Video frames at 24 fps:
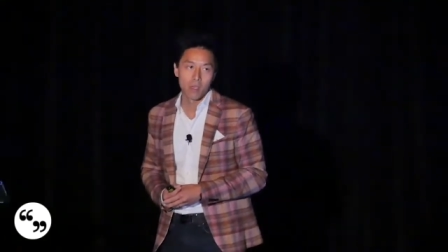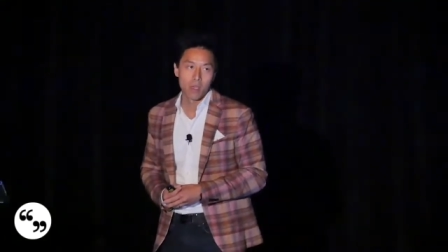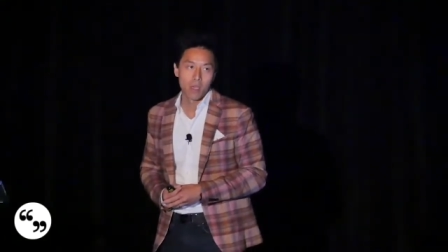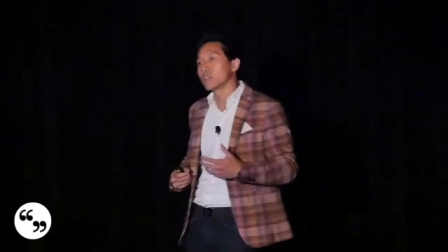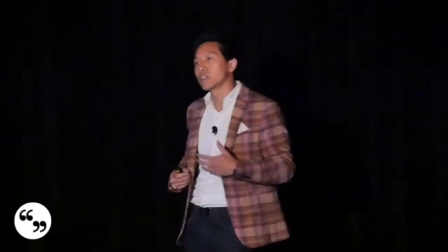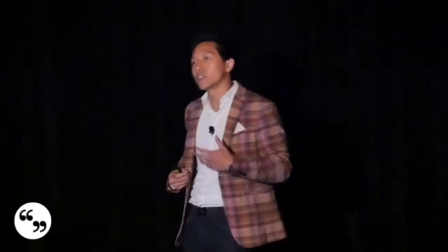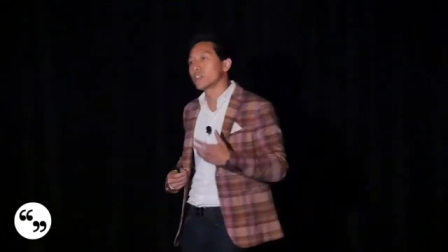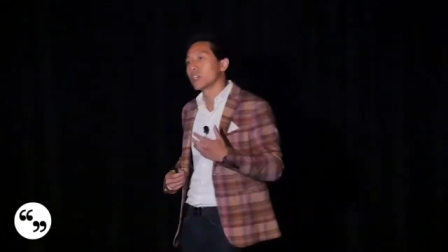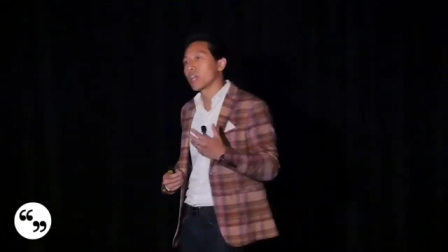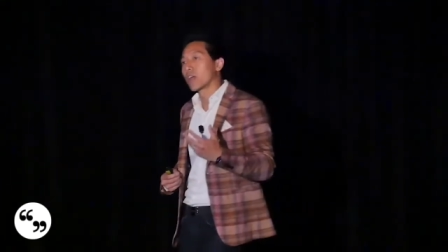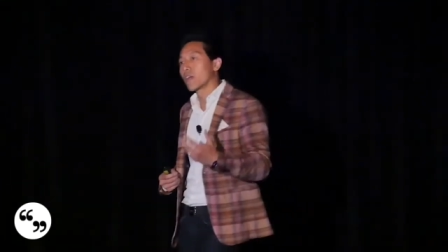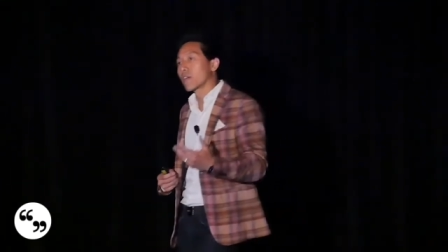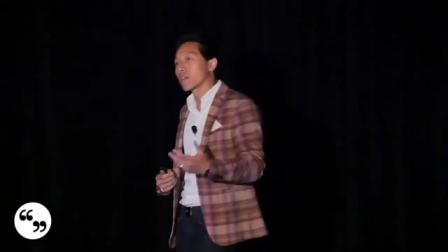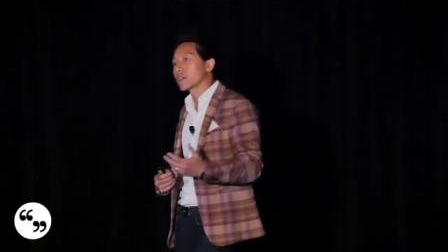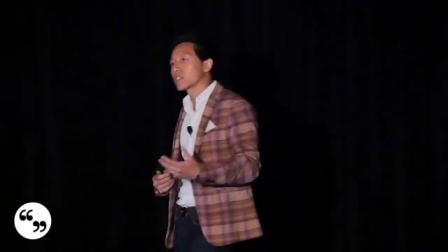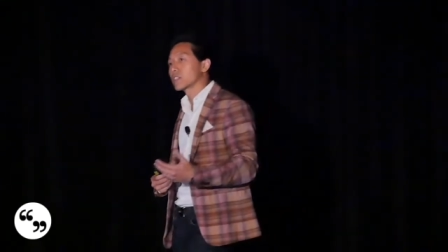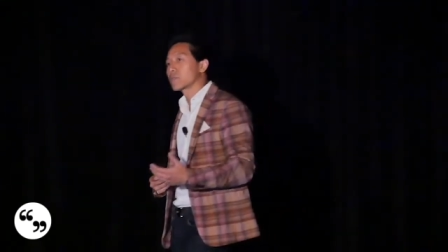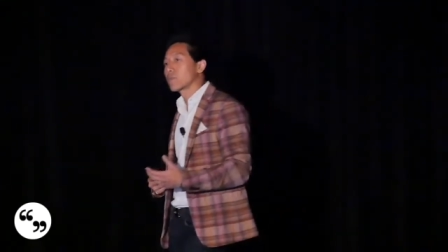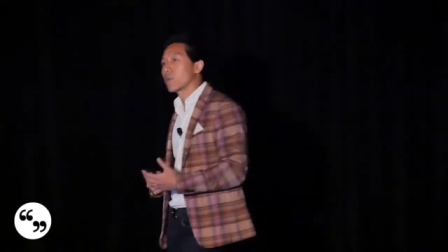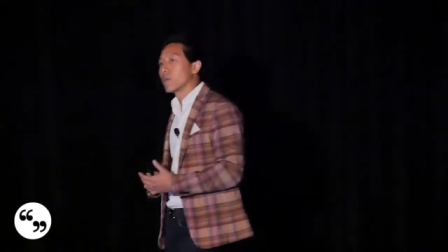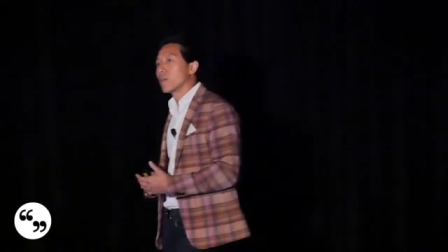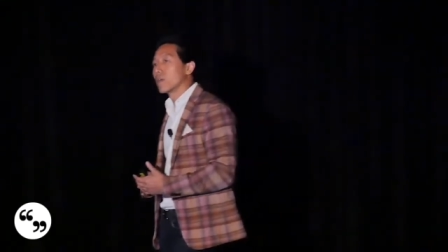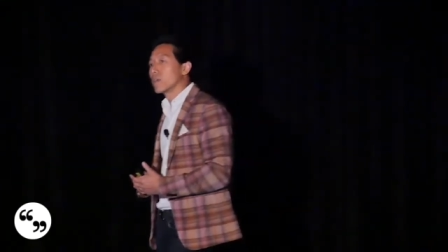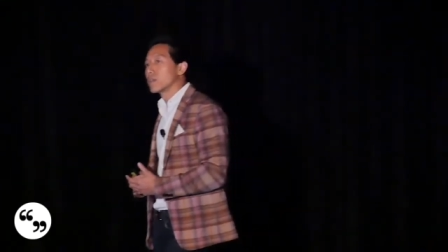Share
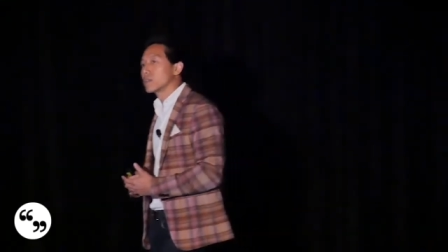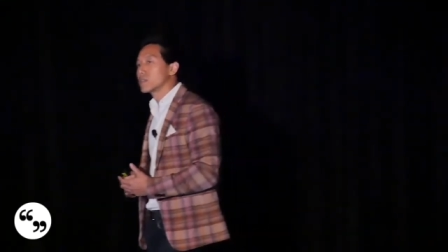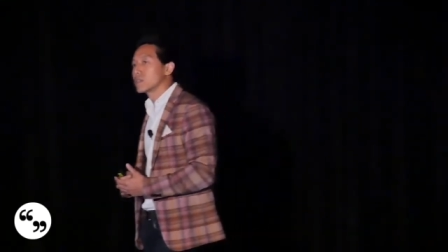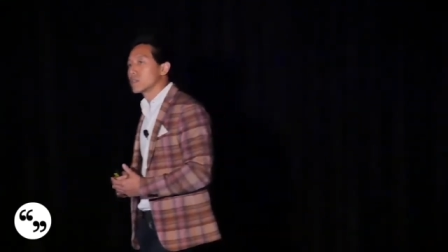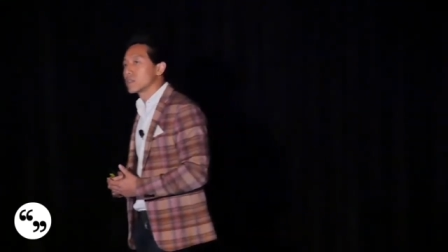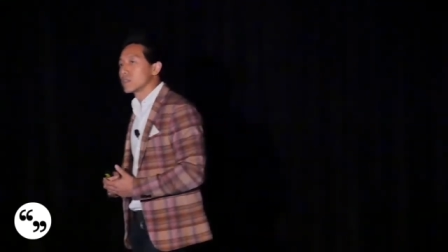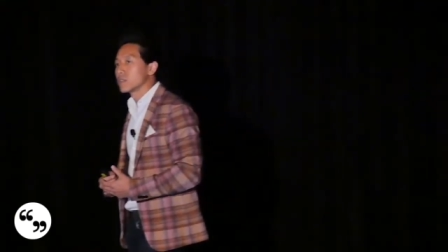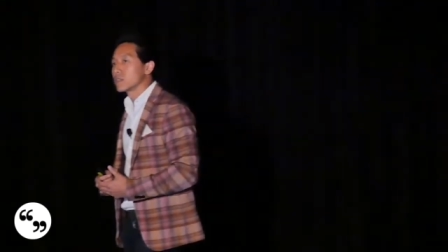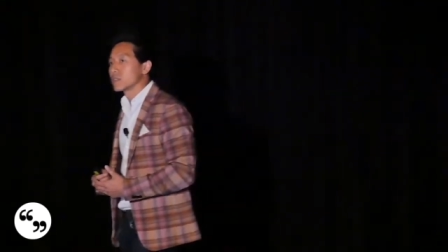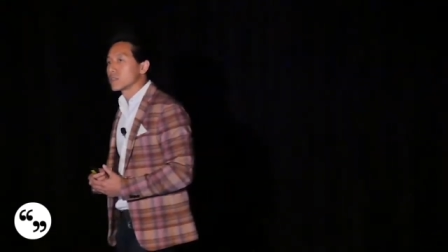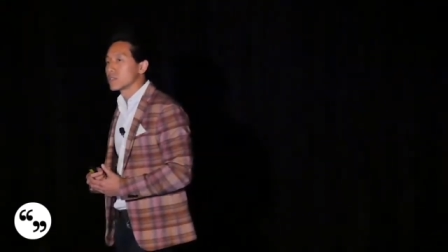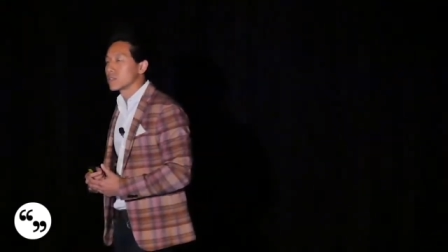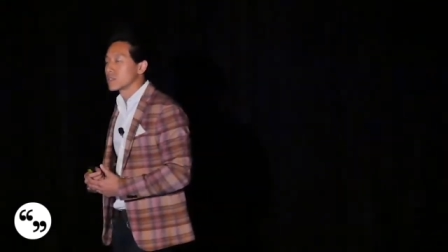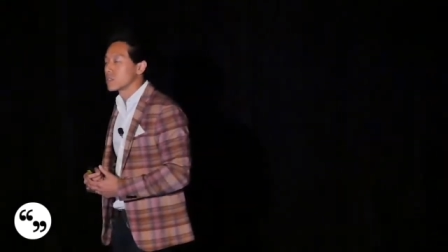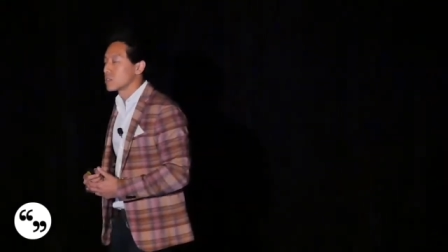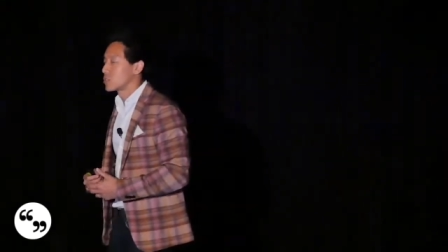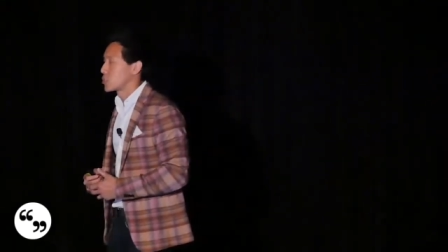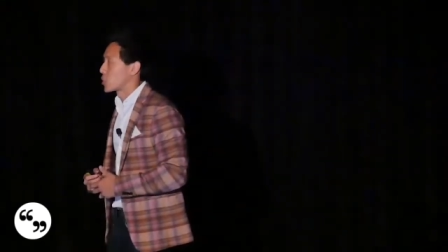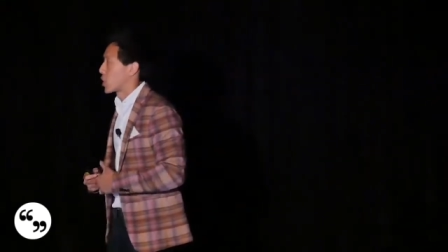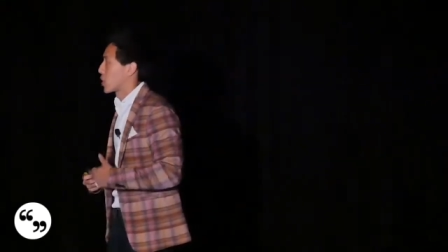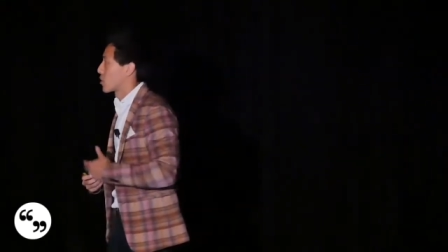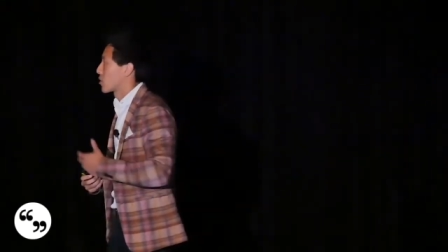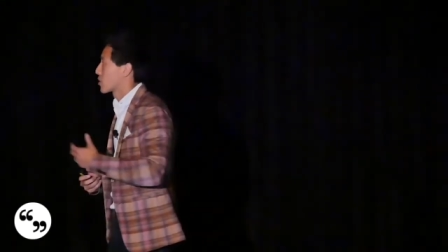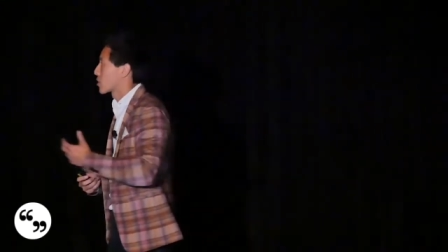experiences,
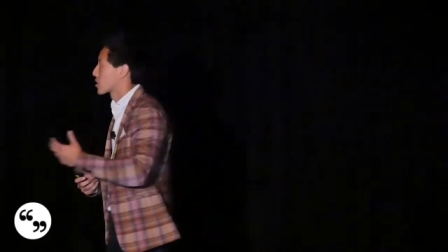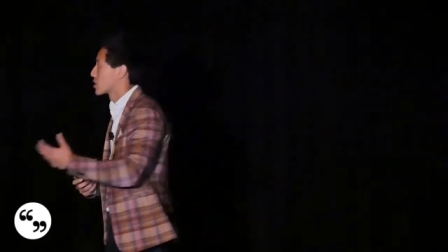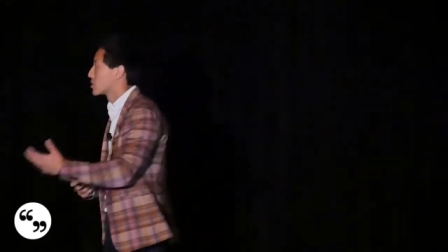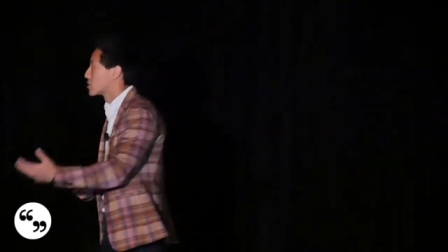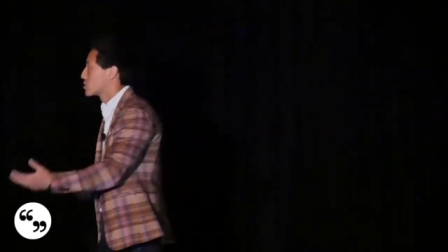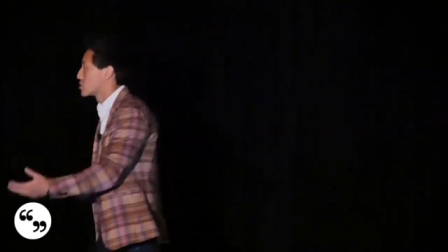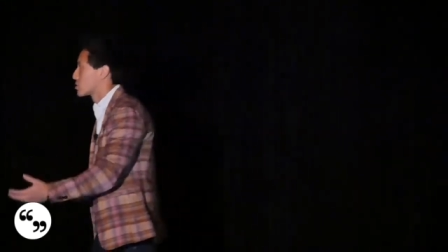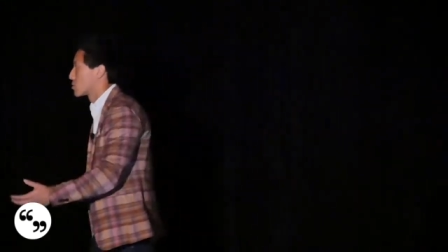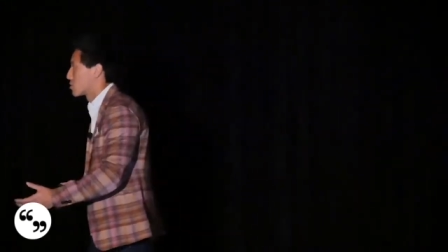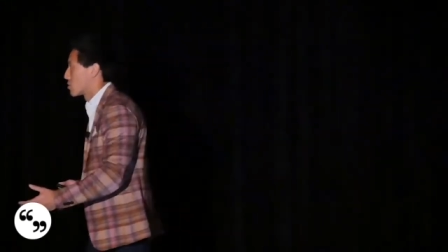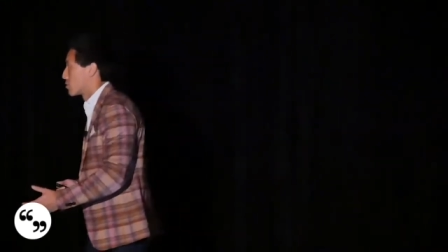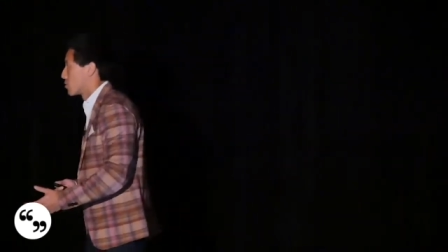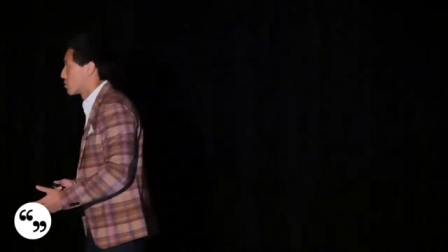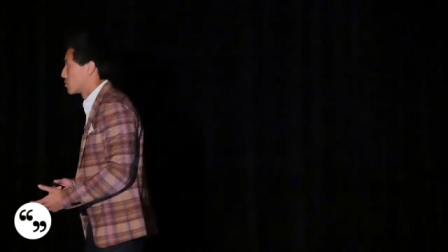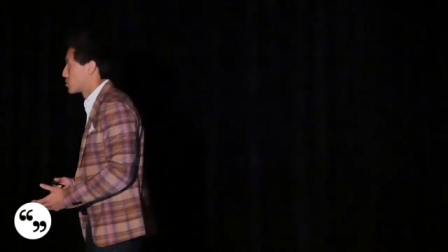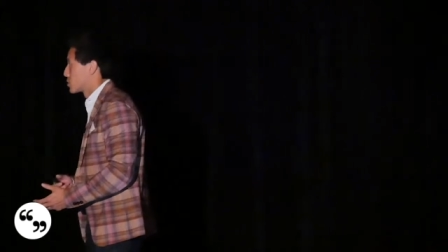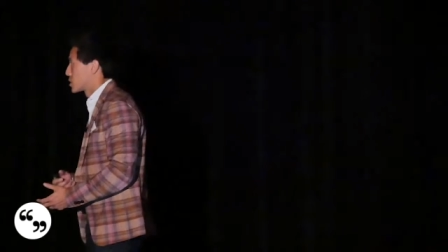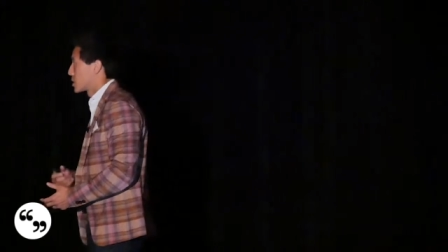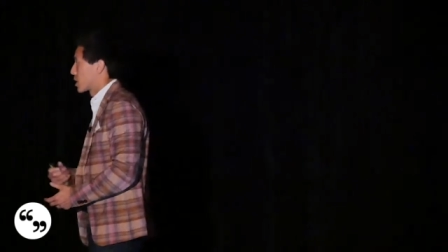share your concerns,